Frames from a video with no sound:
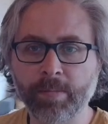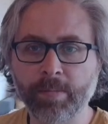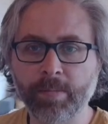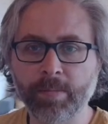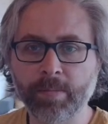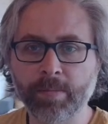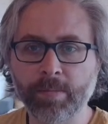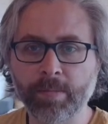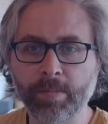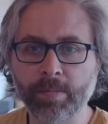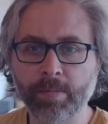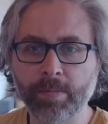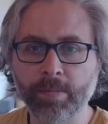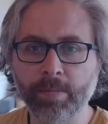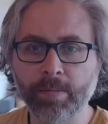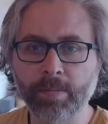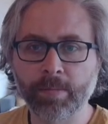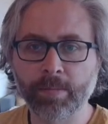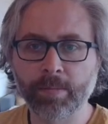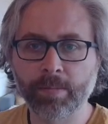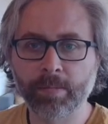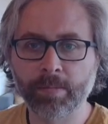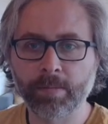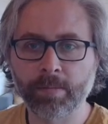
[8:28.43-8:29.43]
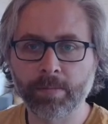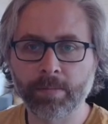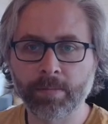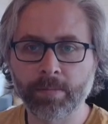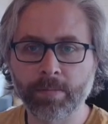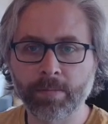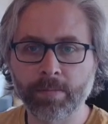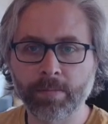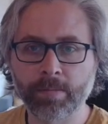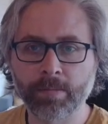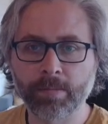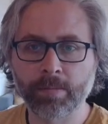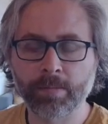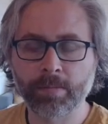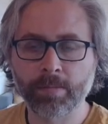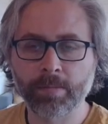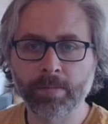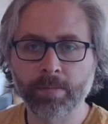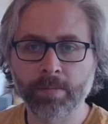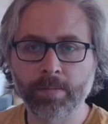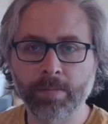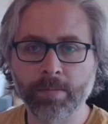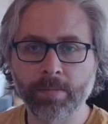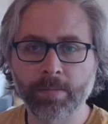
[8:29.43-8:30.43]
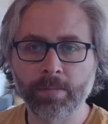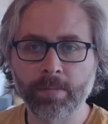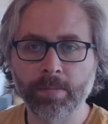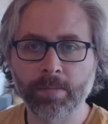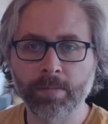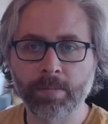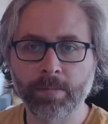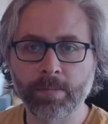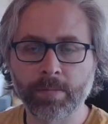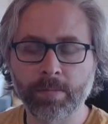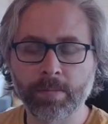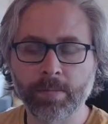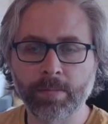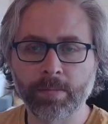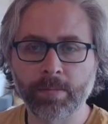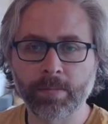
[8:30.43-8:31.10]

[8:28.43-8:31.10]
(silence)